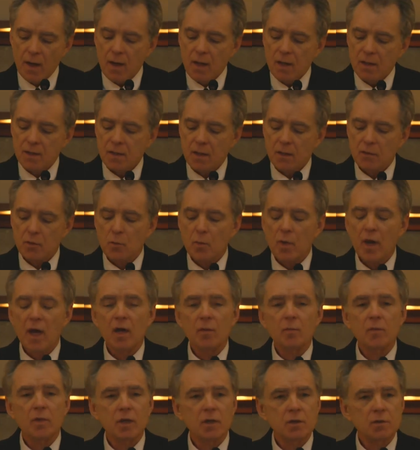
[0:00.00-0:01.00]
It's on the
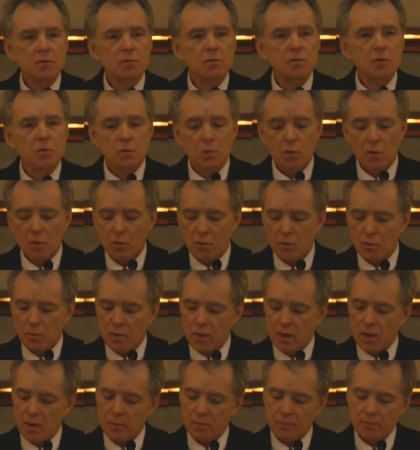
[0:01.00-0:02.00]
back page of your
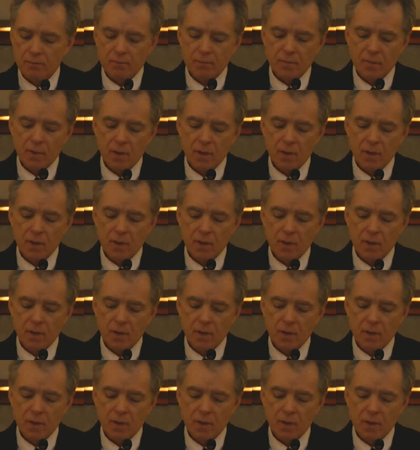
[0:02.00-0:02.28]
program